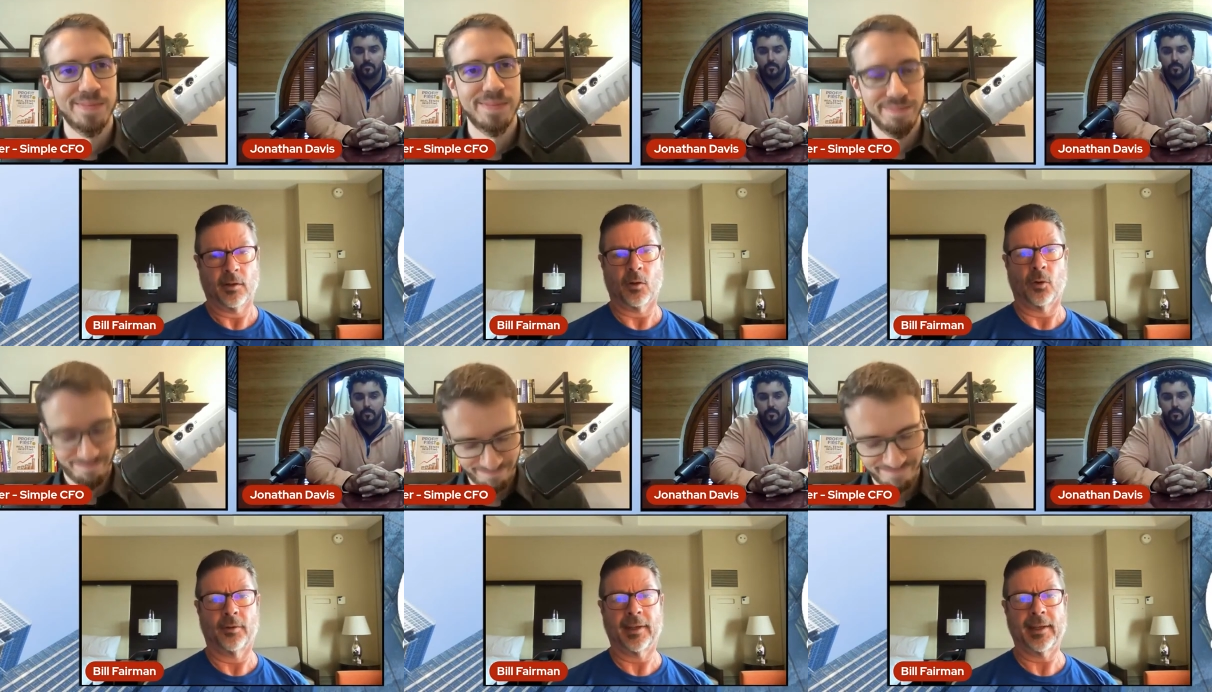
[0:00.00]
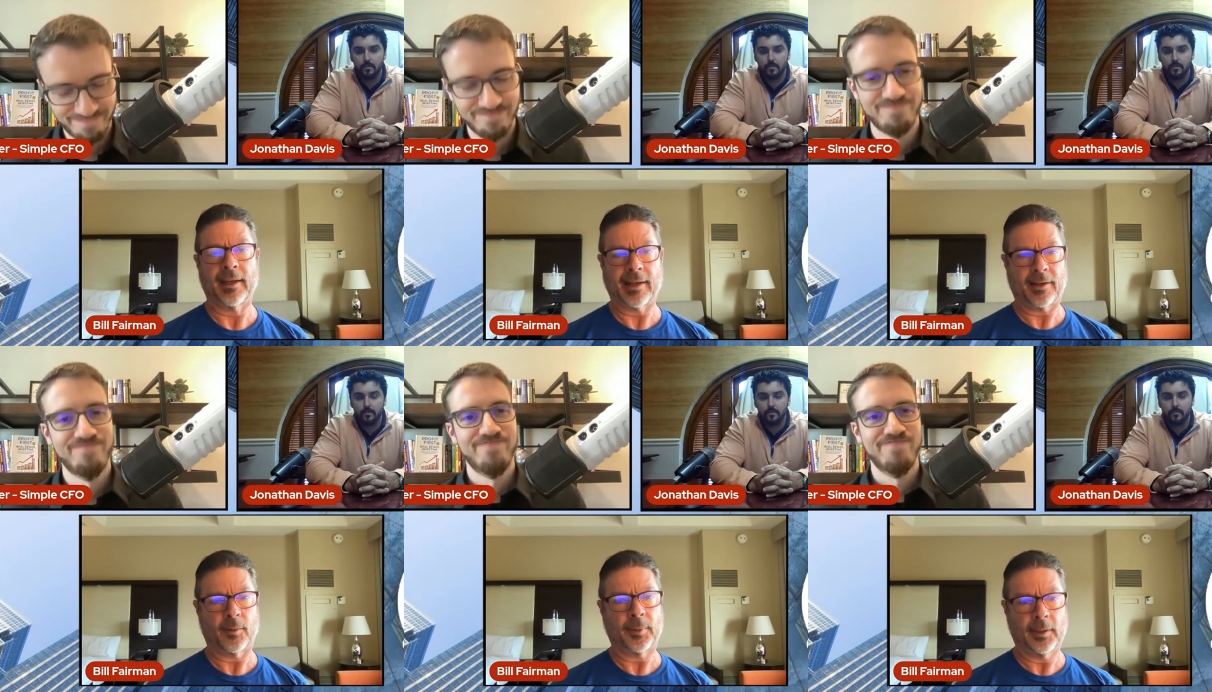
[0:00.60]
Speaker 1: or they
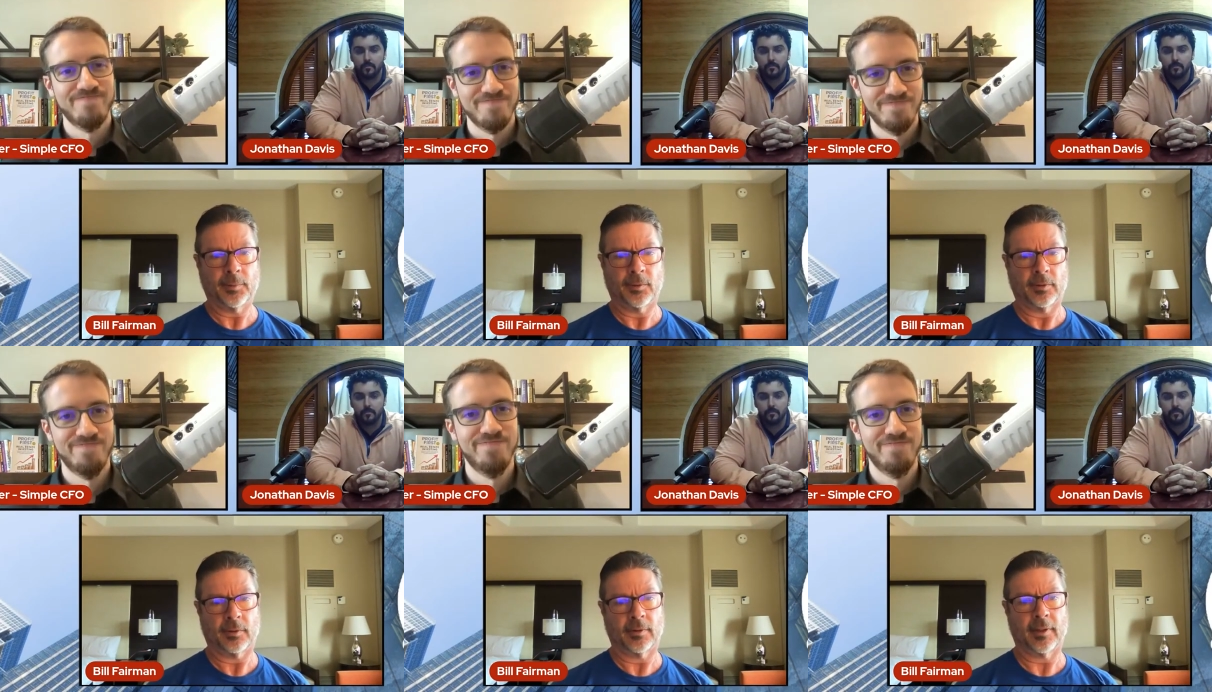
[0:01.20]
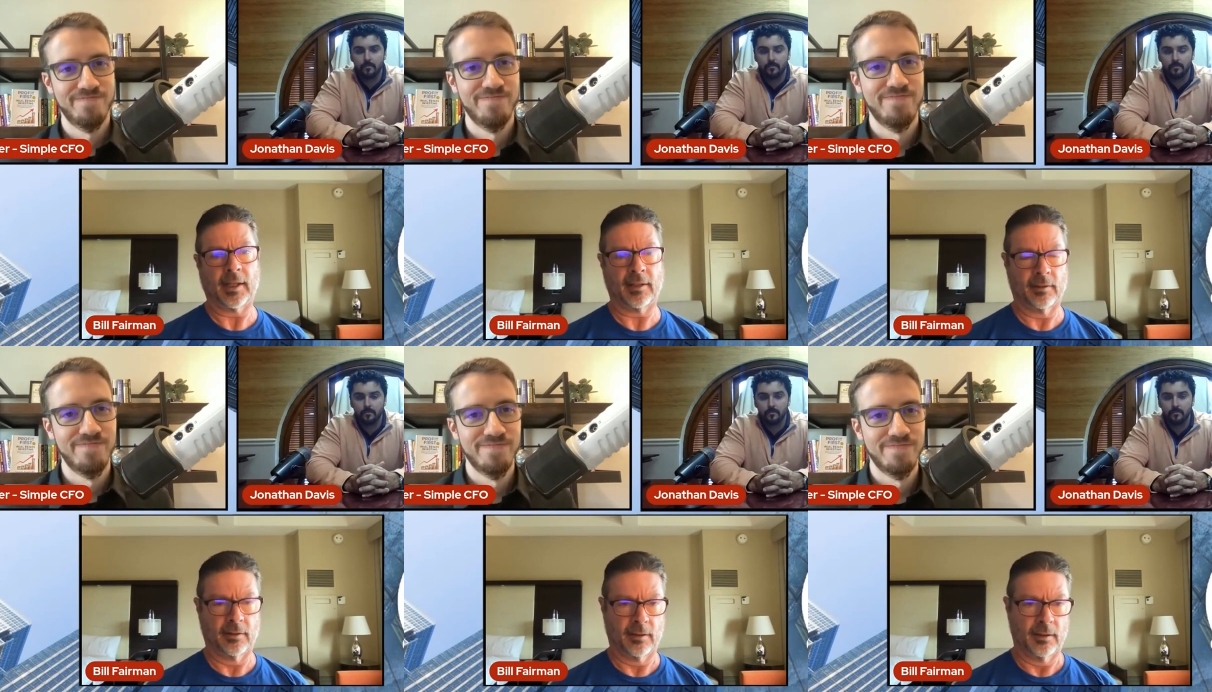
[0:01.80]
hire people that